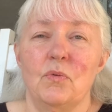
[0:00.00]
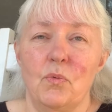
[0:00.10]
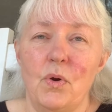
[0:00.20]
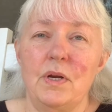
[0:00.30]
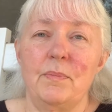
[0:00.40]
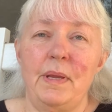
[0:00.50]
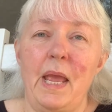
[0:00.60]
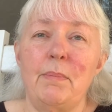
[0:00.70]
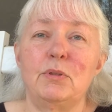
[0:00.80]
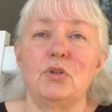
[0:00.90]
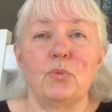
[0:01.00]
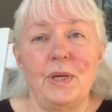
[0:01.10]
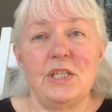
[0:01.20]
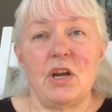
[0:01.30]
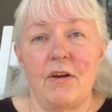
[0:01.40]
We'll be able to
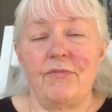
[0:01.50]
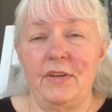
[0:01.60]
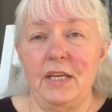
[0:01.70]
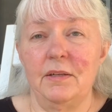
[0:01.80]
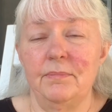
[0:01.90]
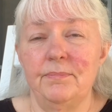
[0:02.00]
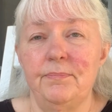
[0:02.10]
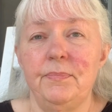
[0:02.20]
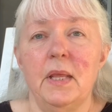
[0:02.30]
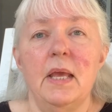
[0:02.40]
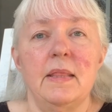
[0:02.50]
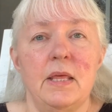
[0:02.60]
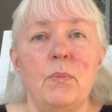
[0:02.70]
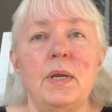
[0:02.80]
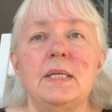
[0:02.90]
reach our feet.
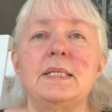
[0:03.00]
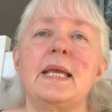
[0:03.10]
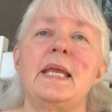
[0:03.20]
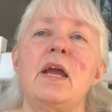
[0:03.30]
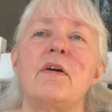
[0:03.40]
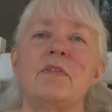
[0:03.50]
Then we can take care of